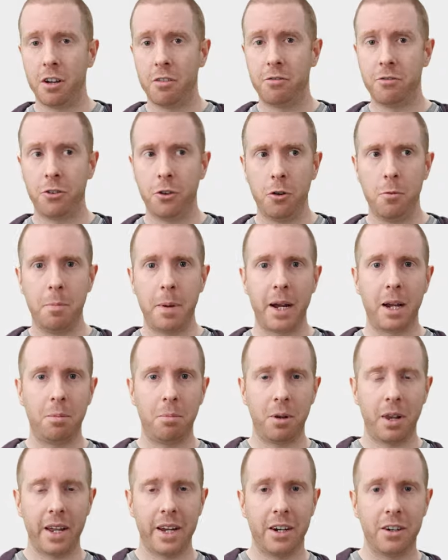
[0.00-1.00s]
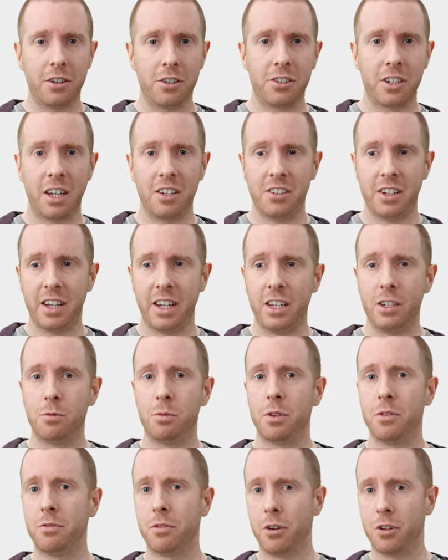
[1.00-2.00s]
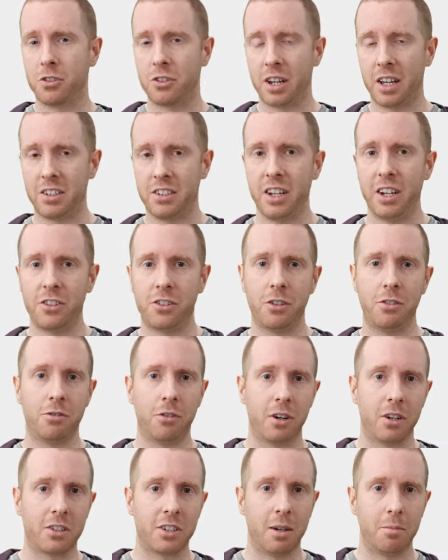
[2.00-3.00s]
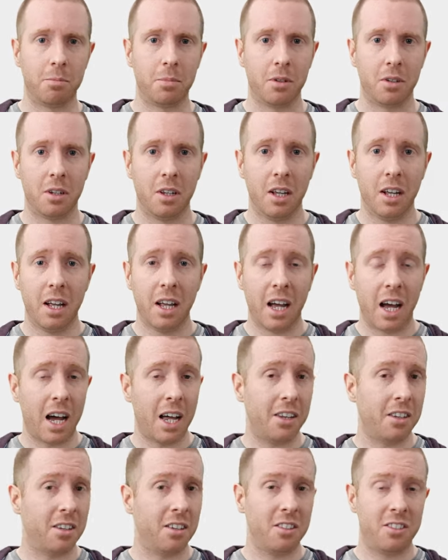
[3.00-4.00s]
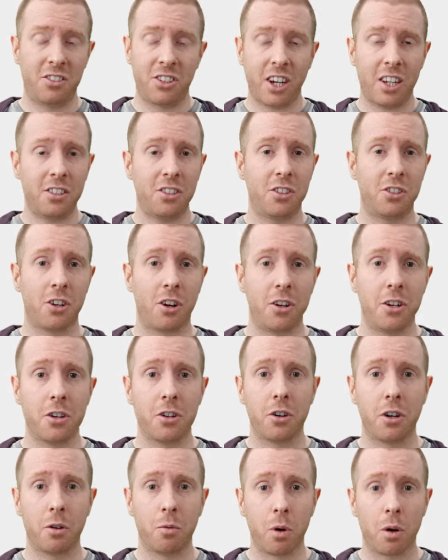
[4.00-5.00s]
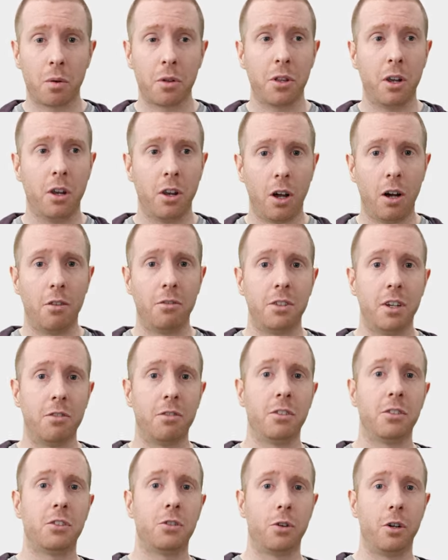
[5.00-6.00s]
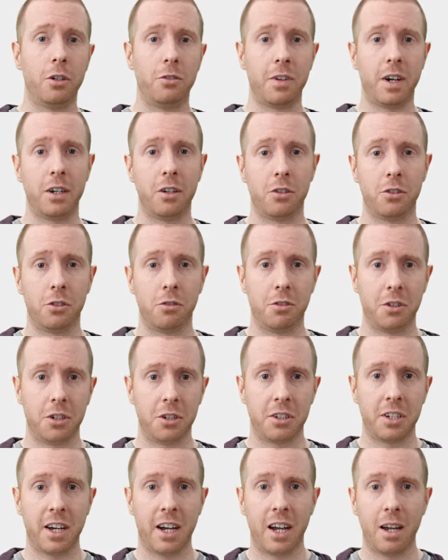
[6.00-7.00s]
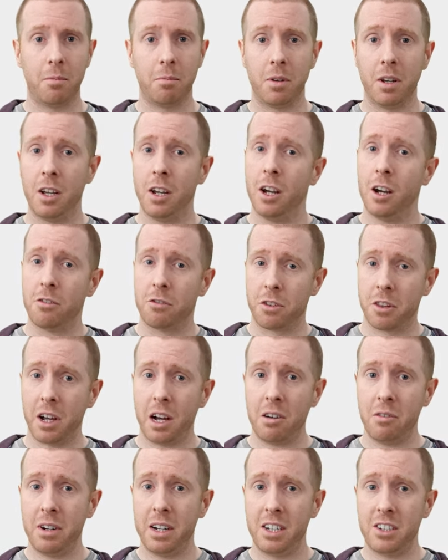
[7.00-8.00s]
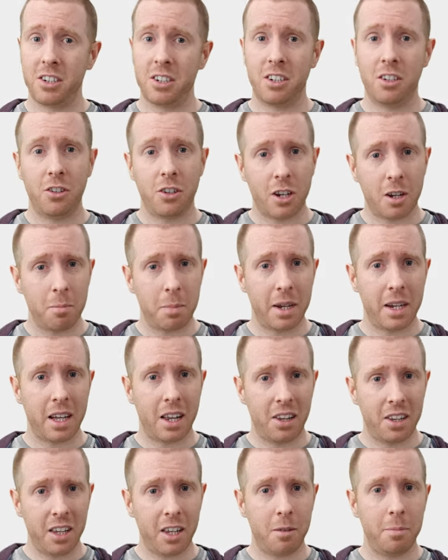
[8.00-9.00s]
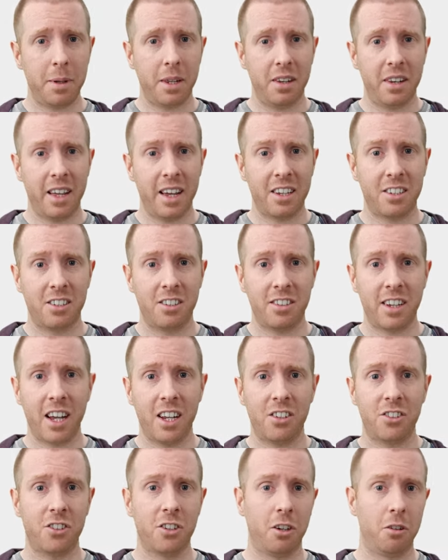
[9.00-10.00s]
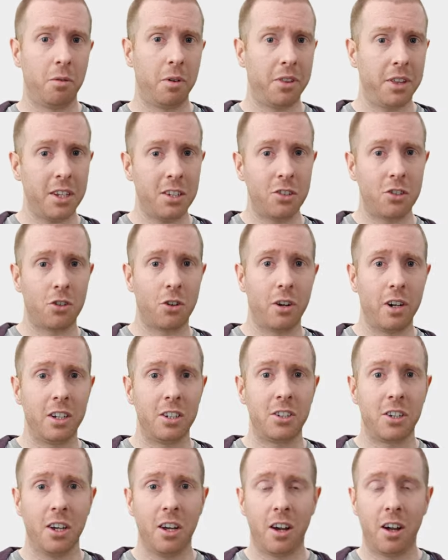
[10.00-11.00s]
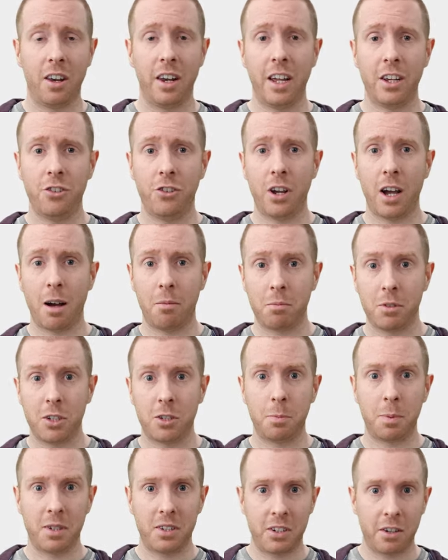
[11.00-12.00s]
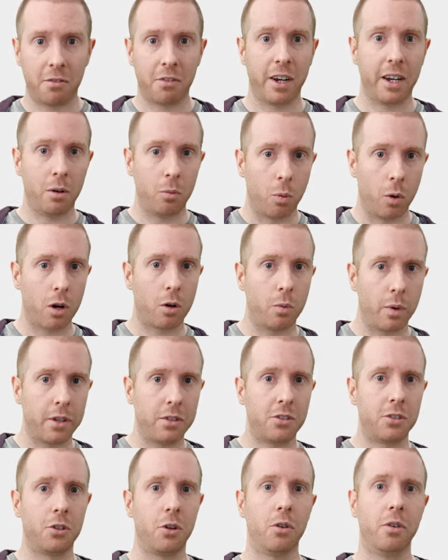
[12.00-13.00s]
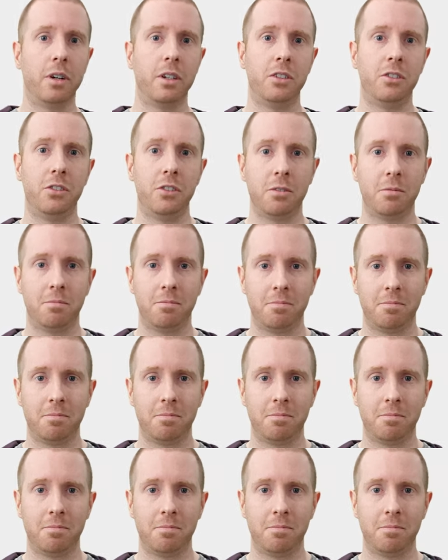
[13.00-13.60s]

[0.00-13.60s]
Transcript: a few big players as it is with virtualization, for example, and chances are you're going to work with a lot of different storage vendors over your time. For that reason, you can be a little bit less intentional with this choice unless you happen to specifically work with storage.